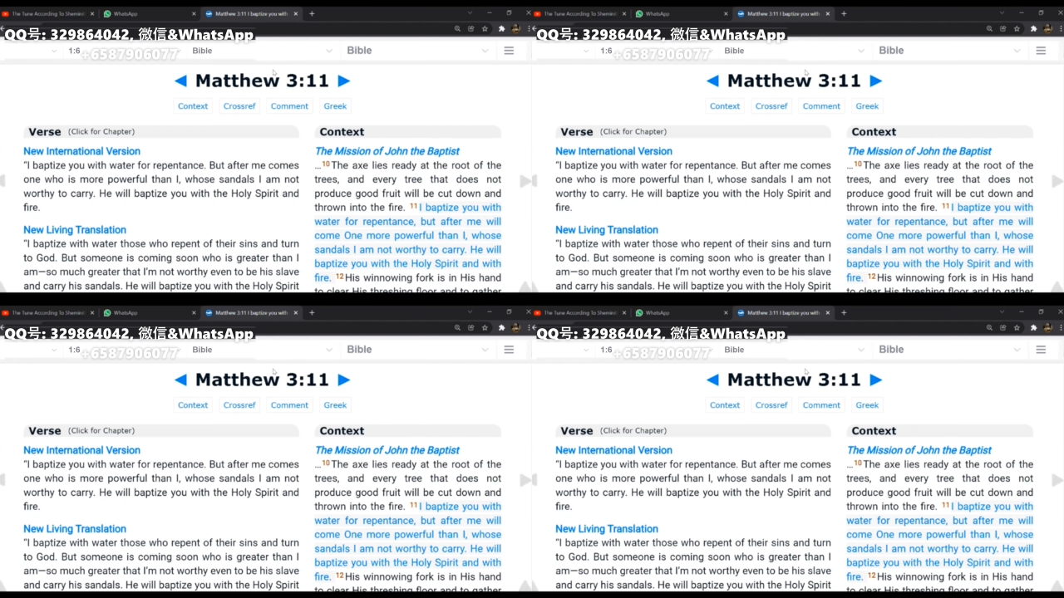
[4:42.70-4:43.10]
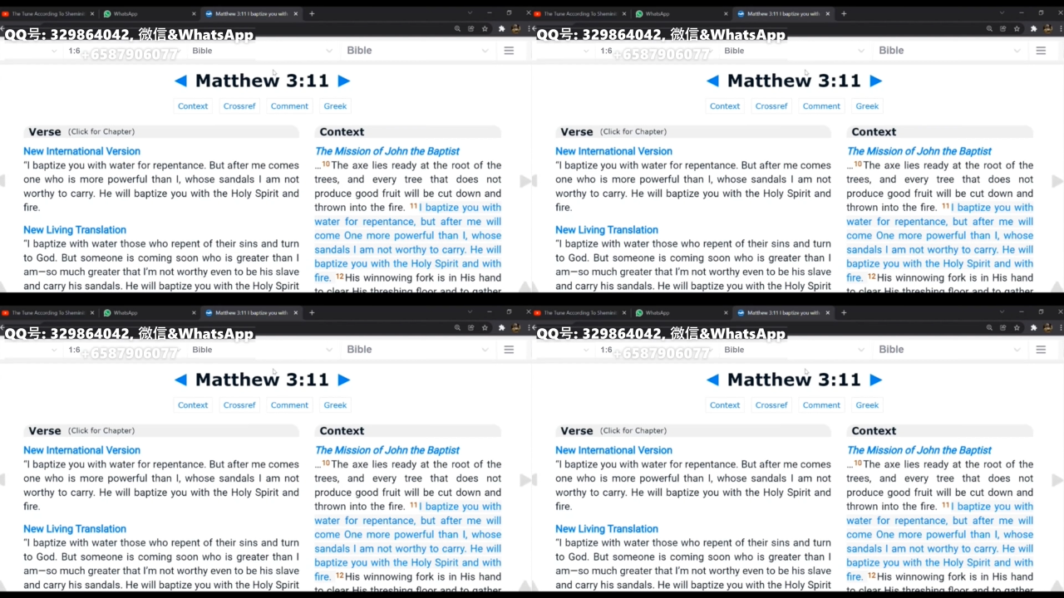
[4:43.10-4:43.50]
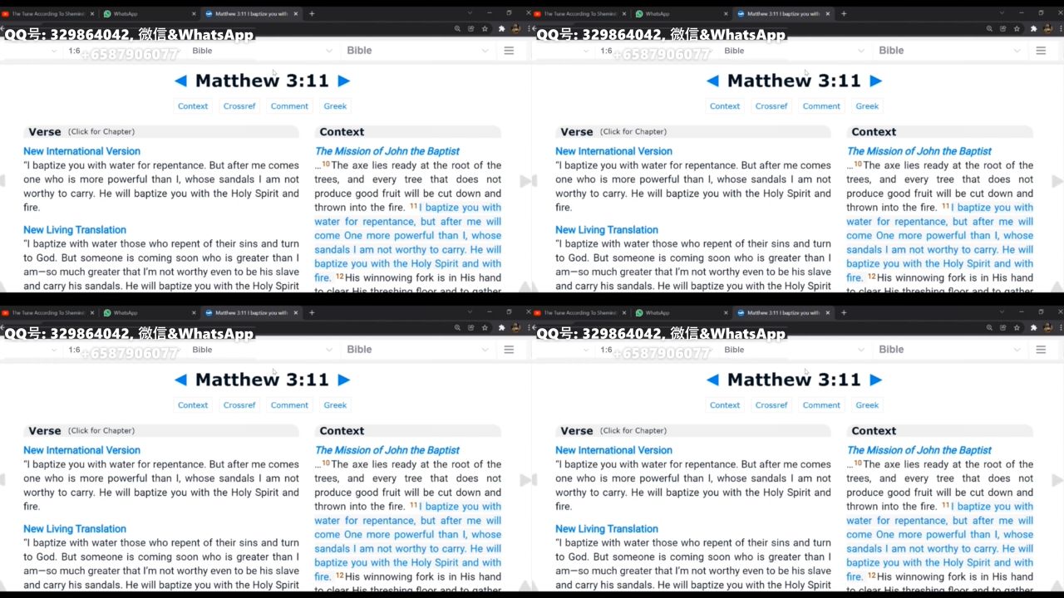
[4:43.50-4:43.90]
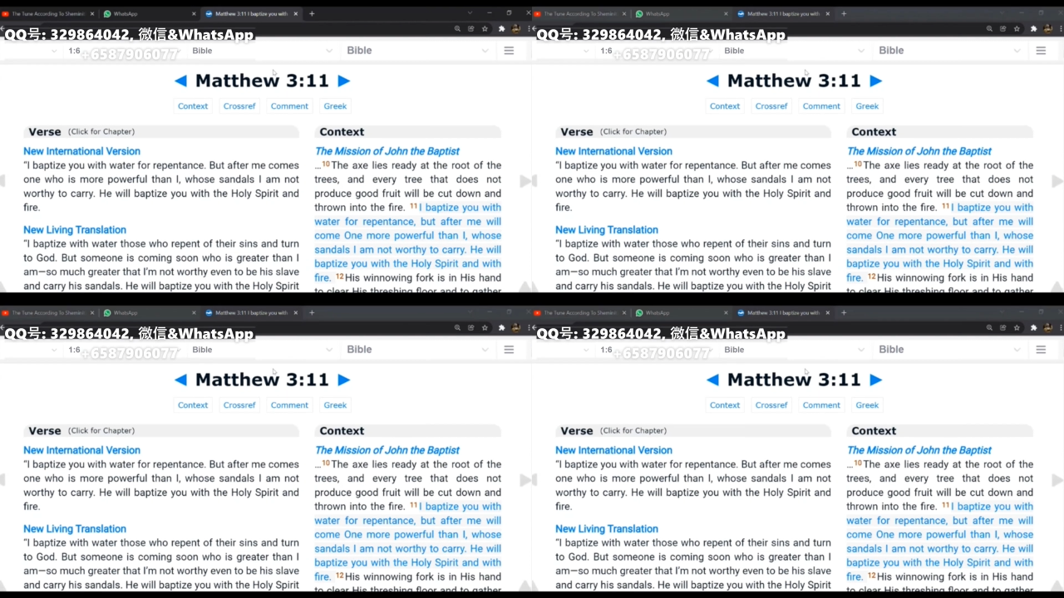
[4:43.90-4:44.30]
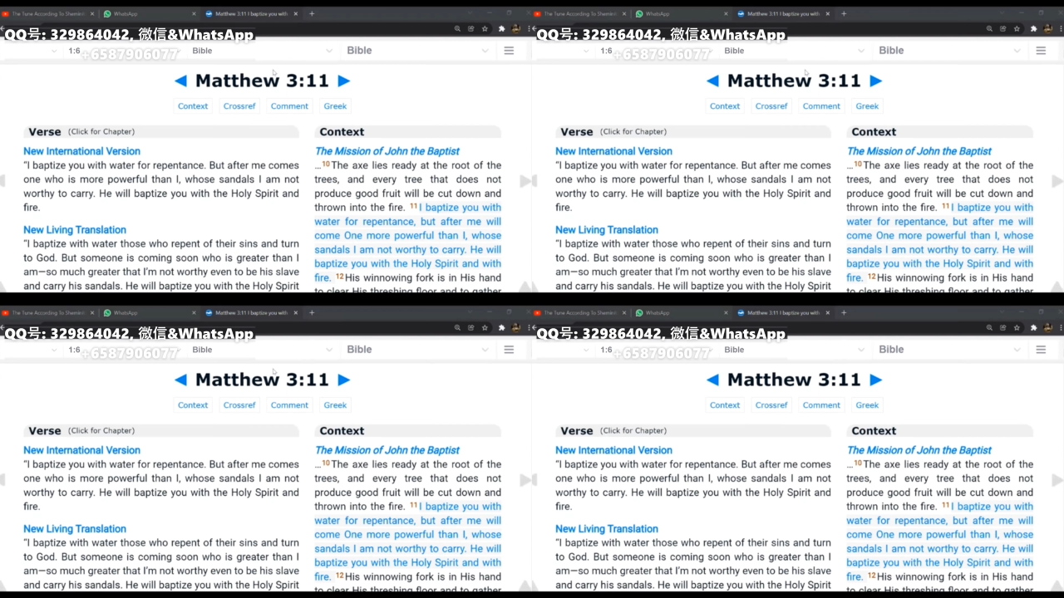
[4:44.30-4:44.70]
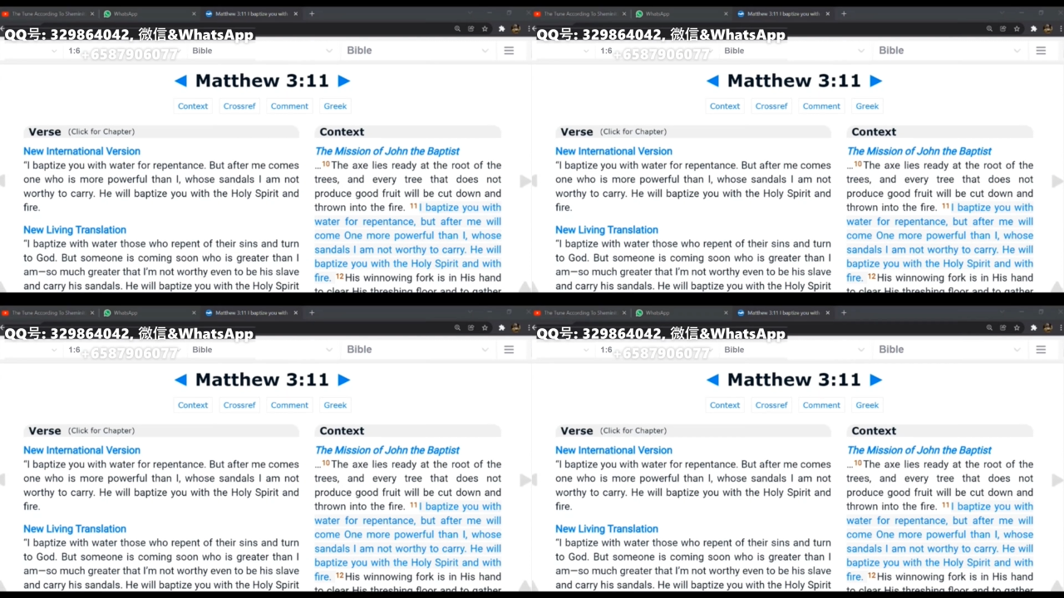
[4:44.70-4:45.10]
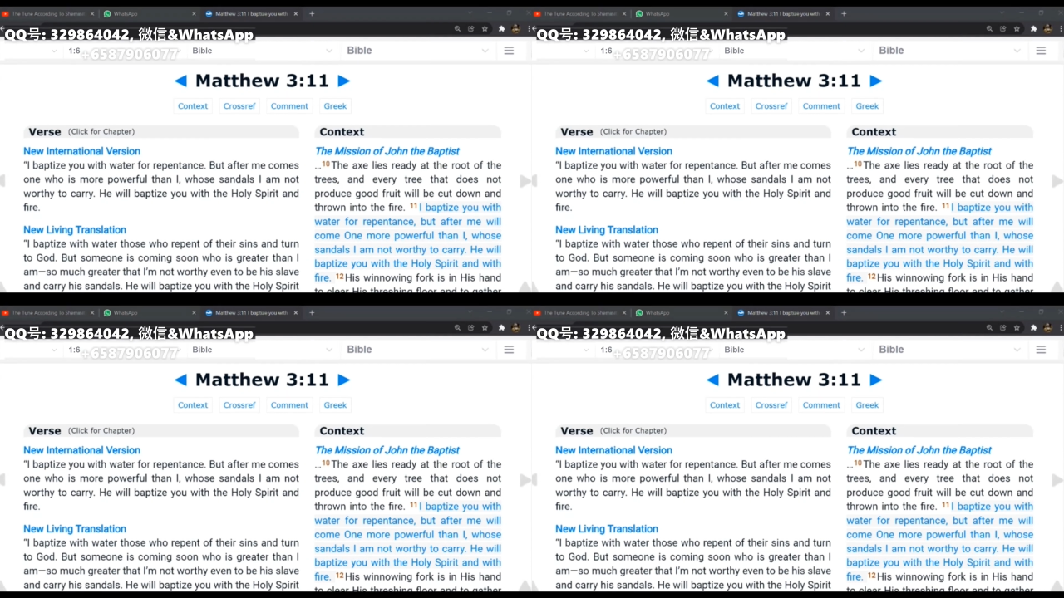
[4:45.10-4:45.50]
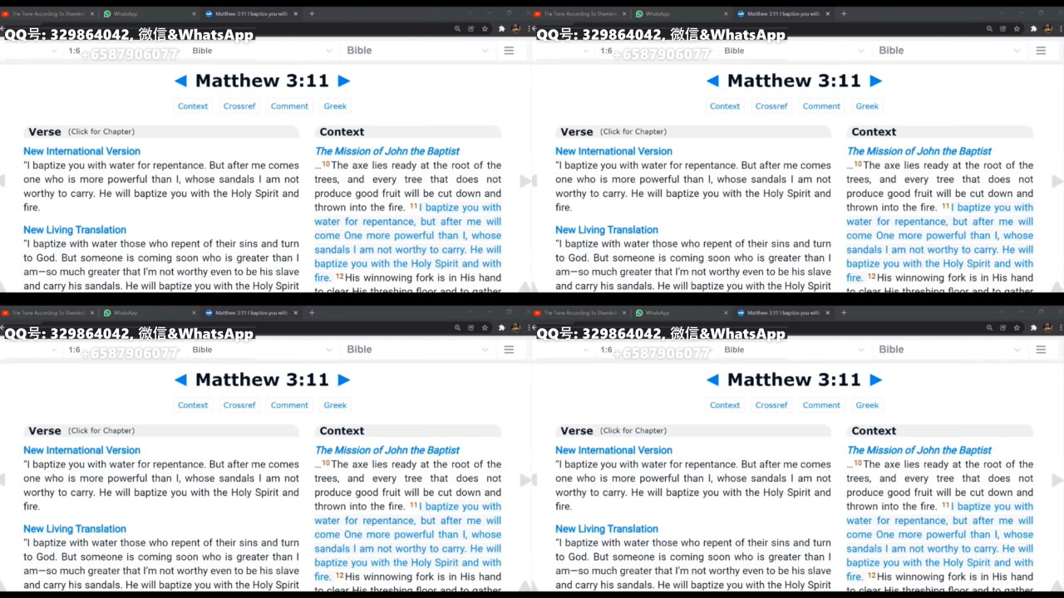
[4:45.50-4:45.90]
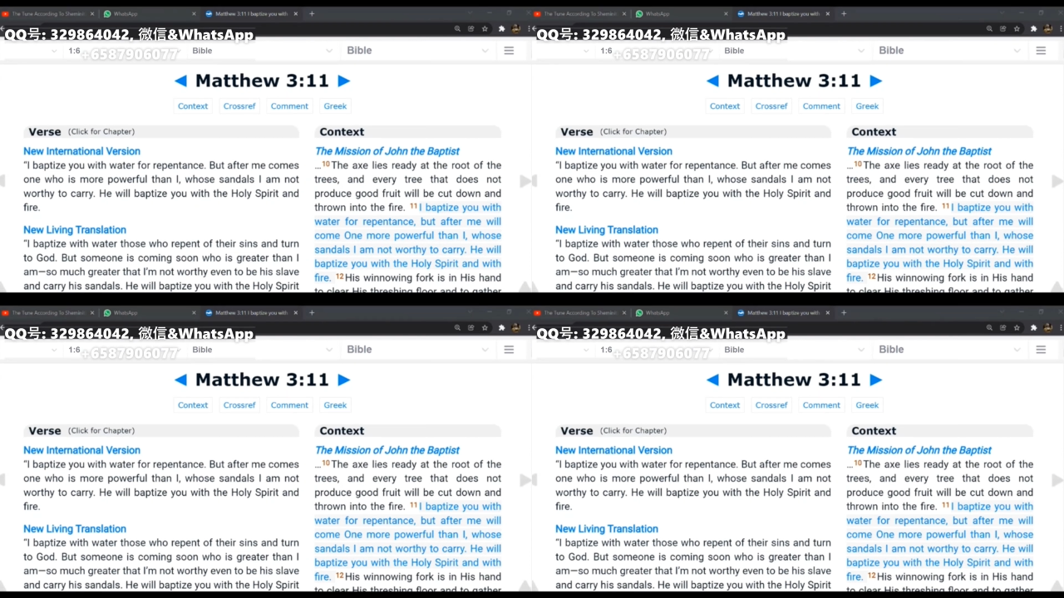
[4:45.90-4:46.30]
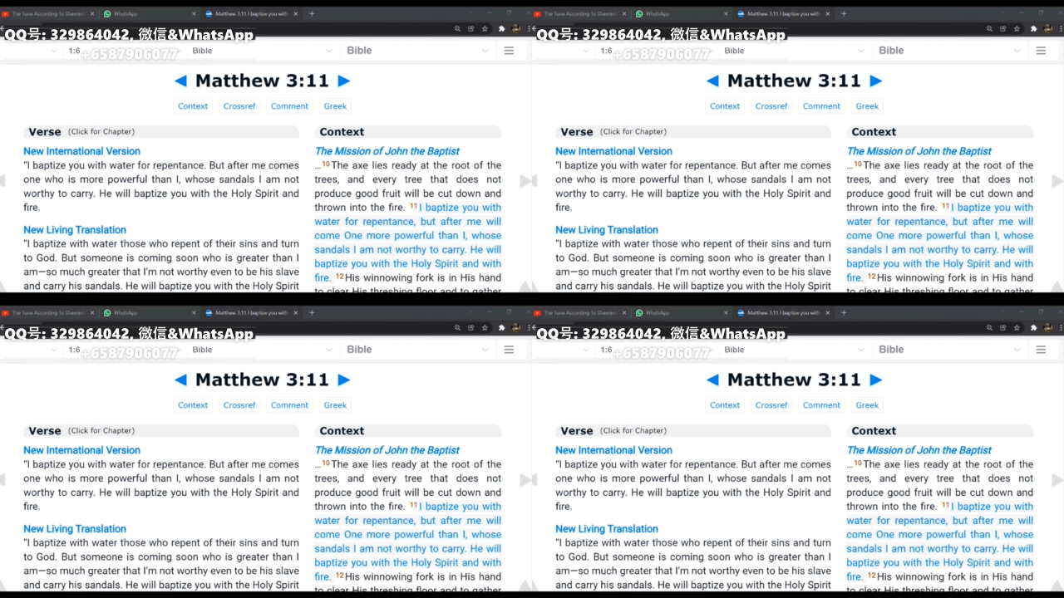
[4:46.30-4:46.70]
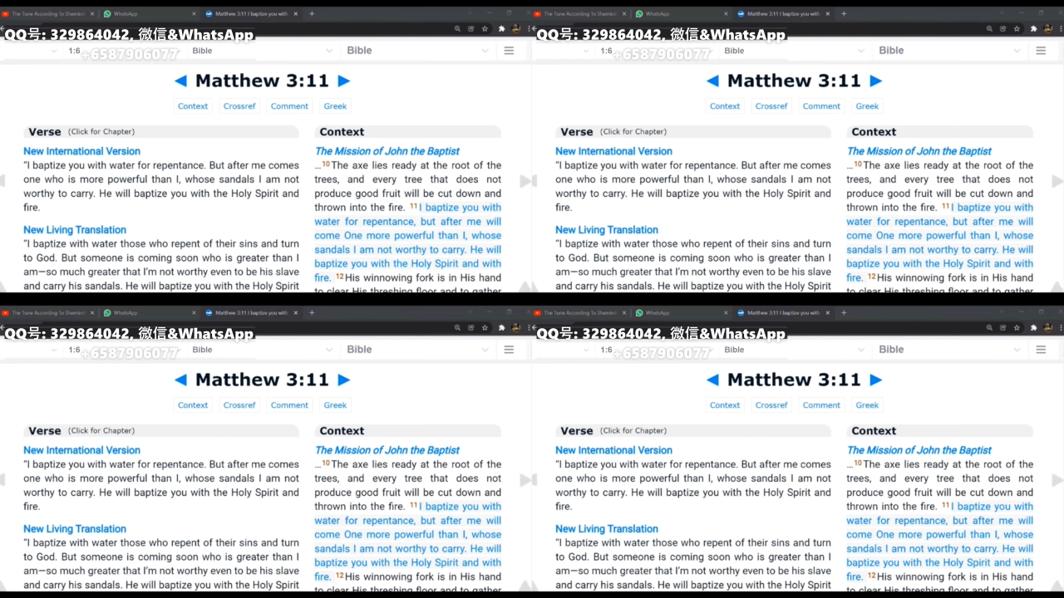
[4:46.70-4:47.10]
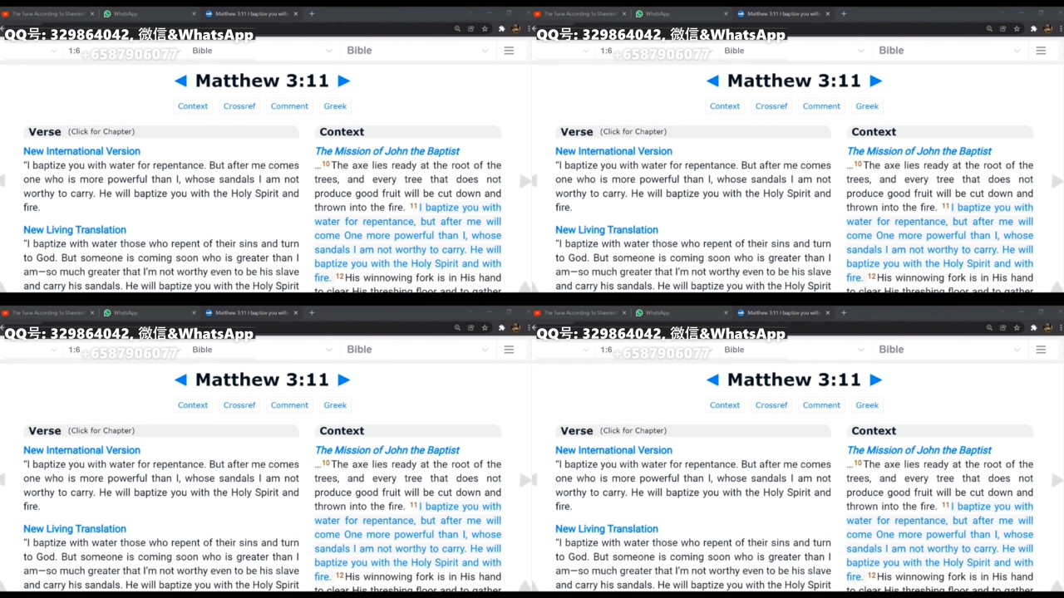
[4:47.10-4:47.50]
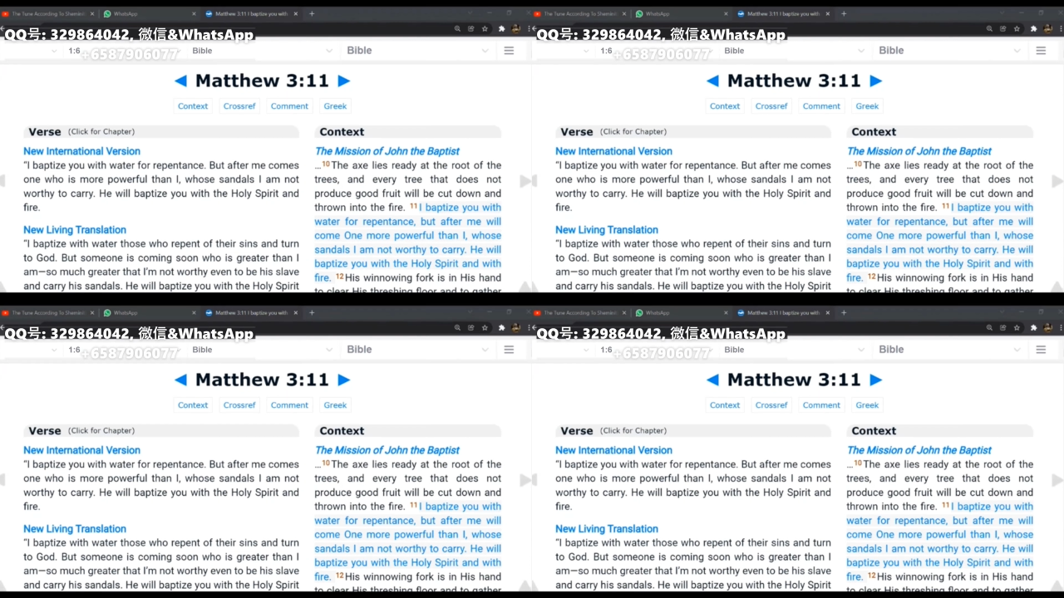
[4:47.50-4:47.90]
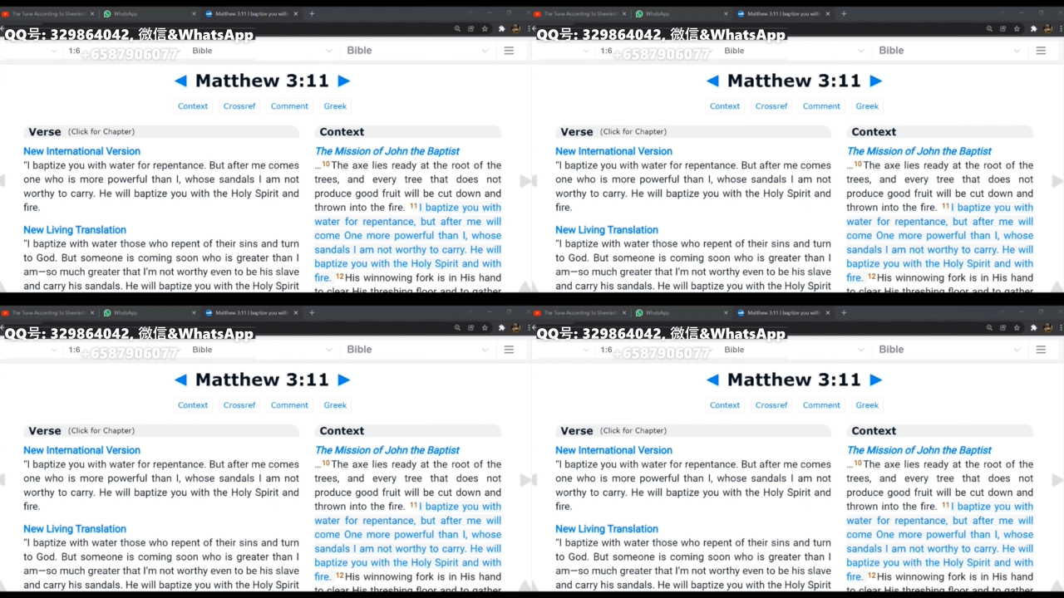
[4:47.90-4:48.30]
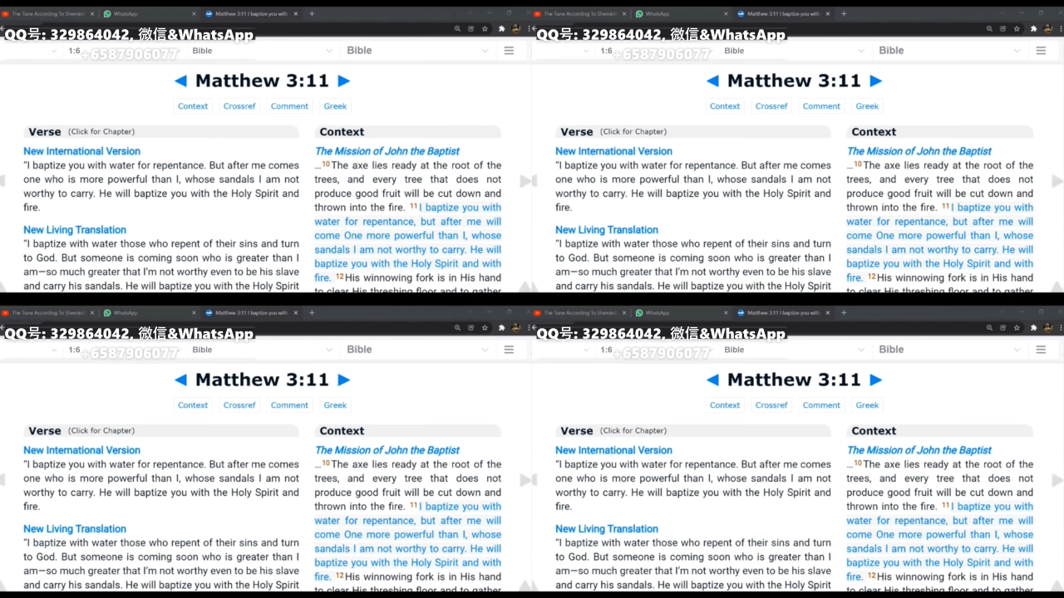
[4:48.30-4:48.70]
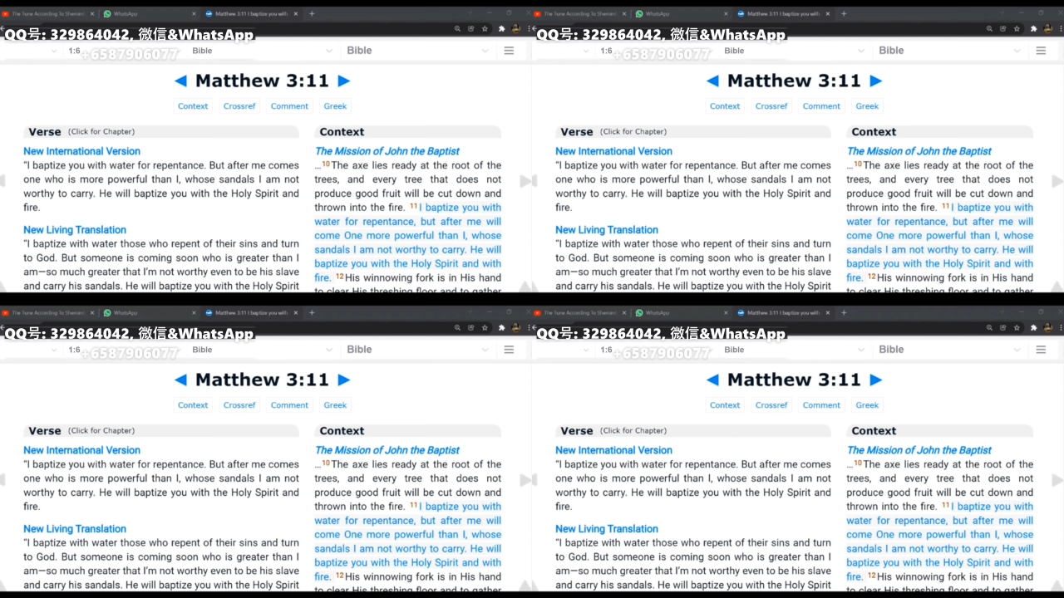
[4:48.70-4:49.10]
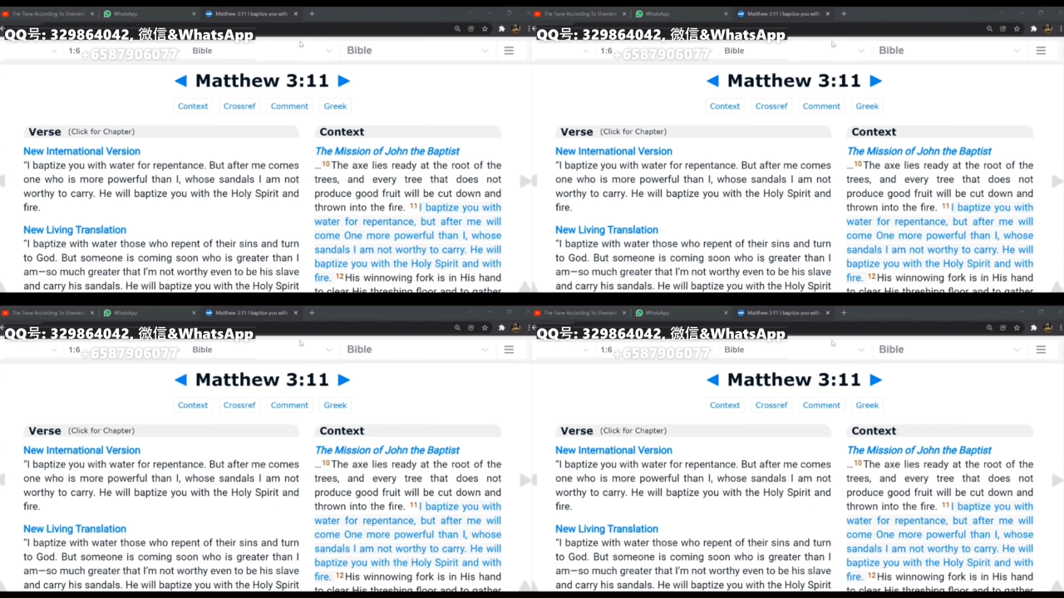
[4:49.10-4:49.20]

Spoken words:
No face is visible, so there are no lips to read.